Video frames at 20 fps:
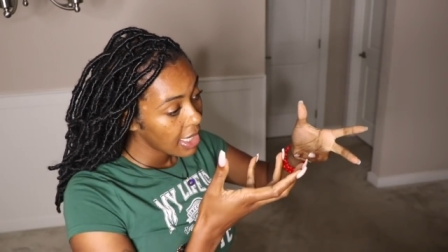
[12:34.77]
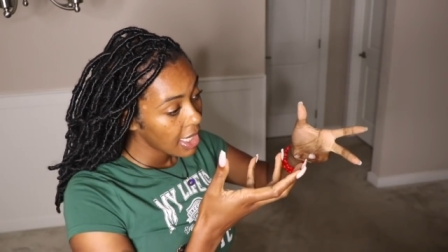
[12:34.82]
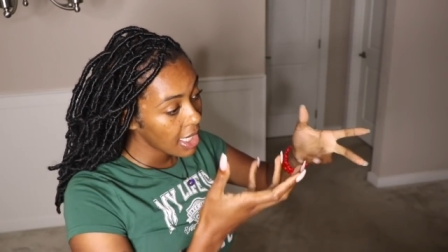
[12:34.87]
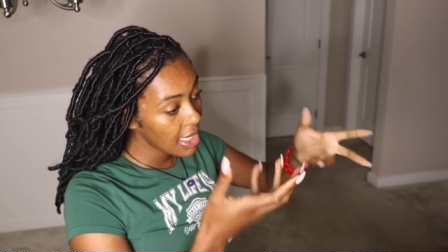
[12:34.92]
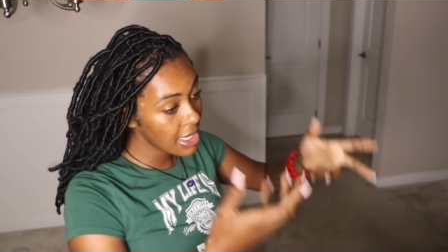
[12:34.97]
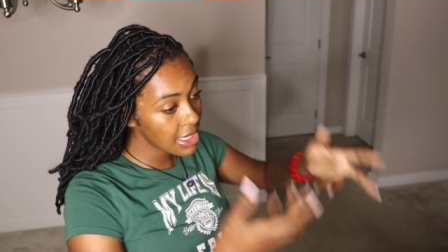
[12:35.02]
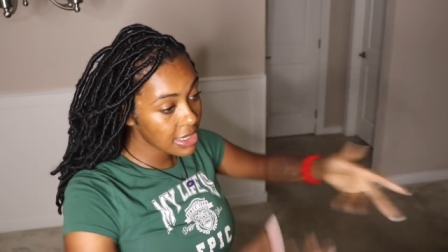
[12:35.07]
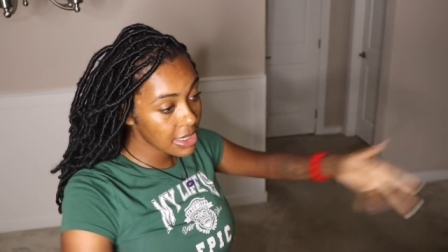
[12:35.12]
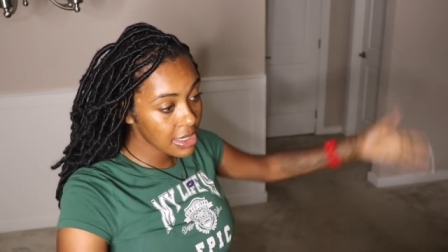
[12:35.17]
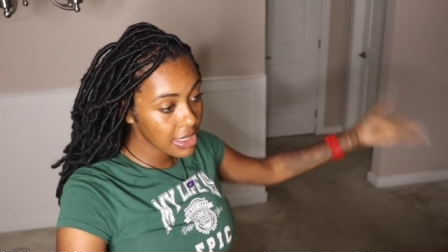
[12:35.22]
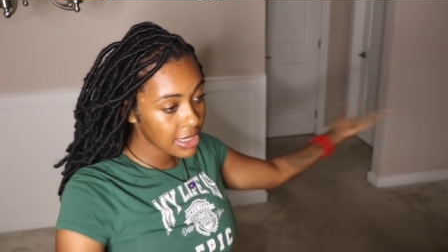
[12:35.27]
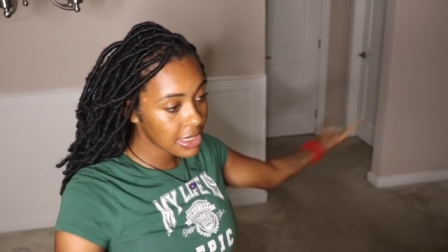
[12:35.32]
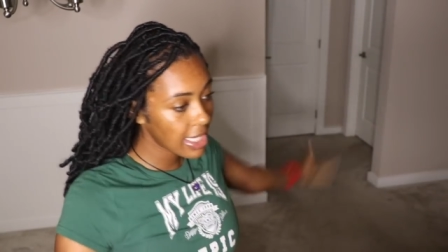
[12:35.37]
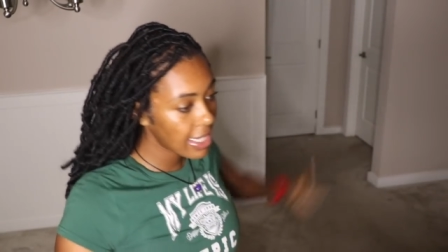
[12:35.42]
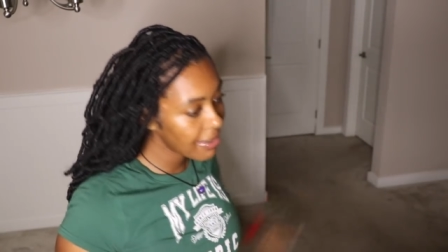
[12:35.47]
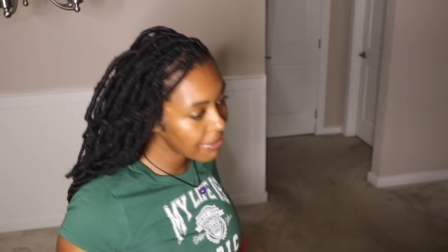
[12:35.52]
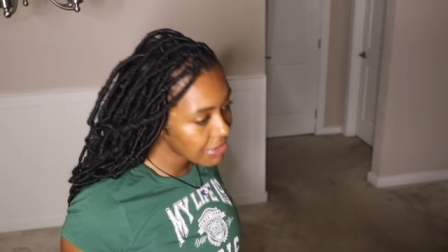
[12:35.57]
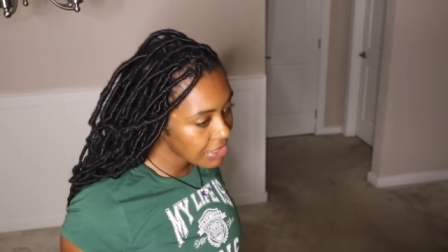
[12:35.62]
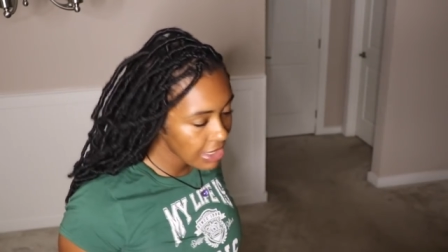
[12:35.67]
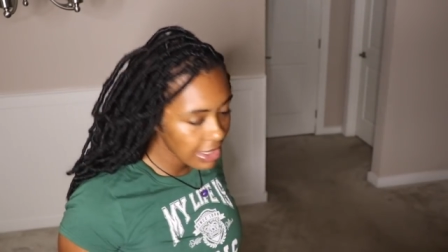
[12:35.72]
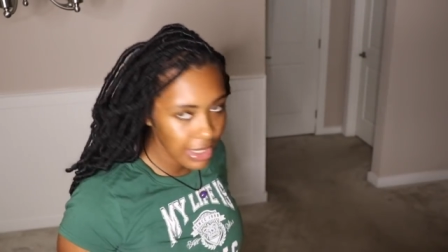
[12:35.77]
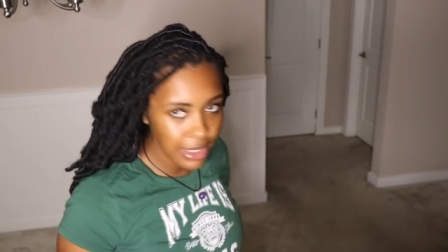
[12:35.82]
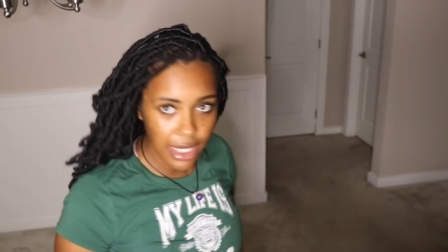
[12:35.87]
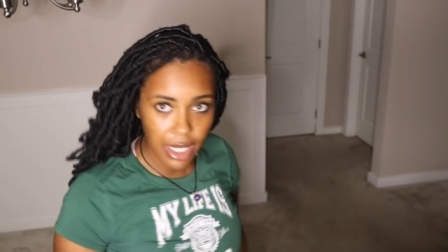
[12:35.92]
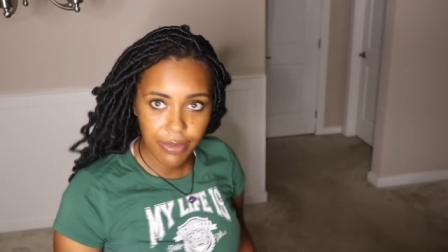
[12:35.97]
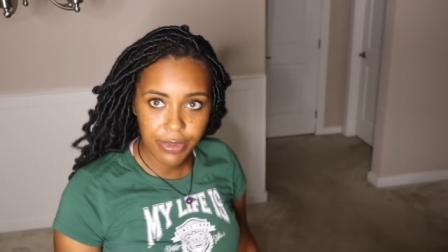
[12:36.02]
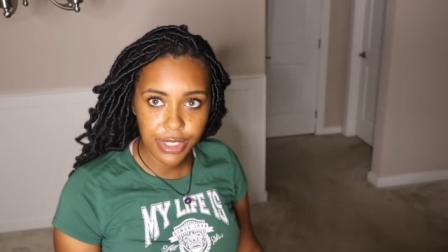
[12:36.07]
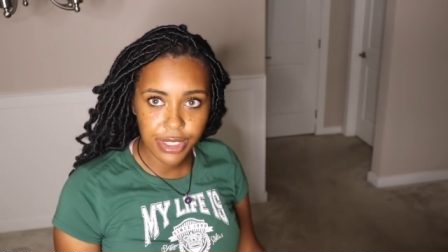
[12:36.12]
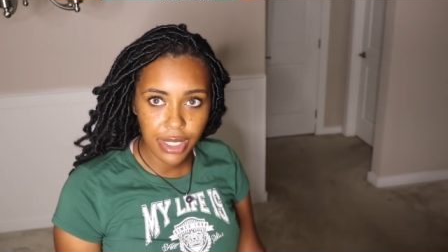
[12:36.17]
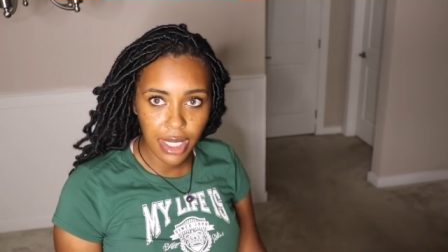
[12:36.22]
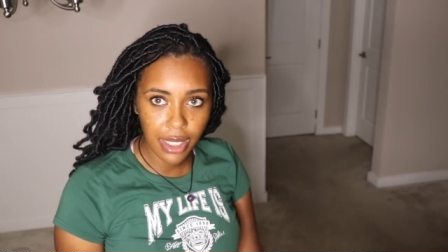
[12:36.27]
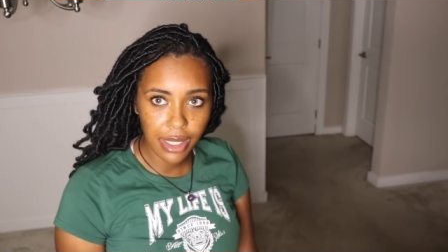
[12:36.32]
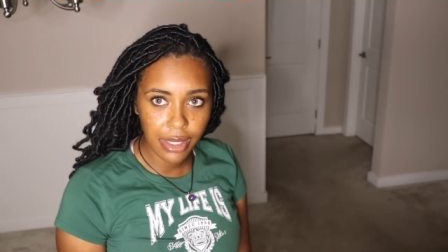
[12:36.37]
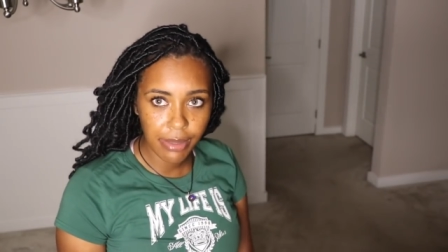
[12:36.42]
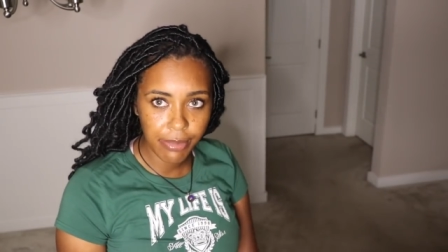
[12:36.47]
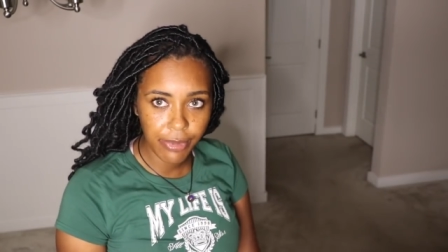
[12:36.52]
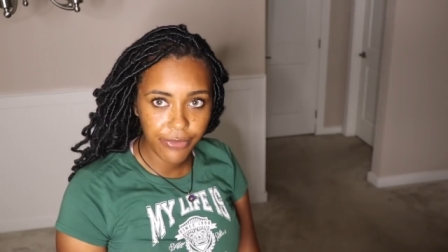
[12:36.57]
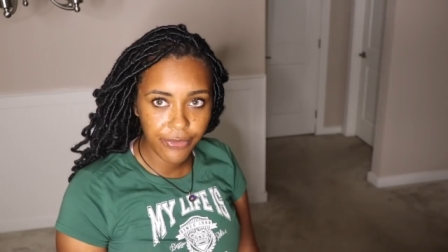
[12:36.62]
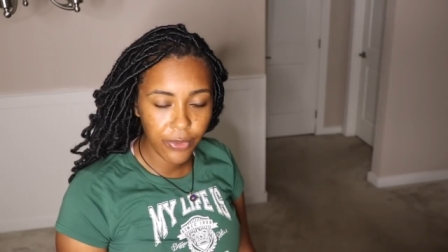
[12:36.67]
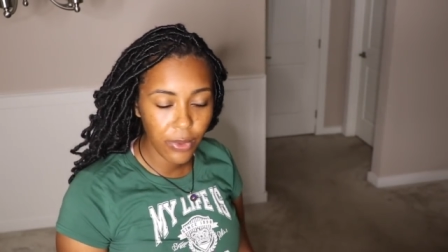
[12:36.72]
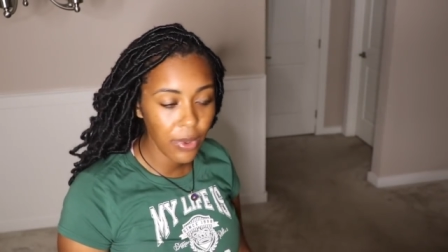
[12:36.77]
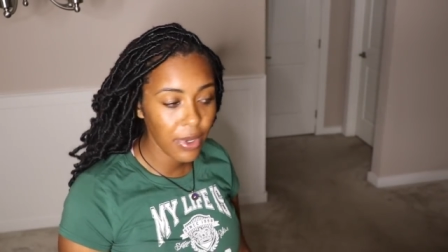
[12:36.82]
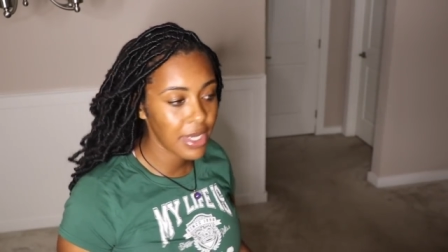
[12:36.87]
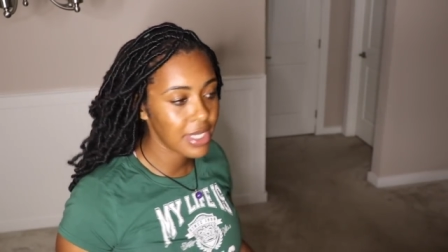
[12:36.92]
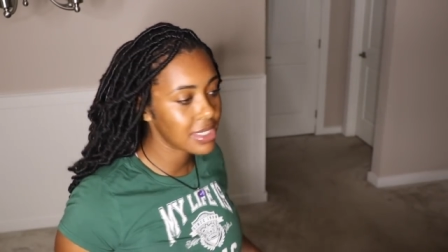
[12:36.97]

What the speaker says: And this is the same shit that they was juggling before.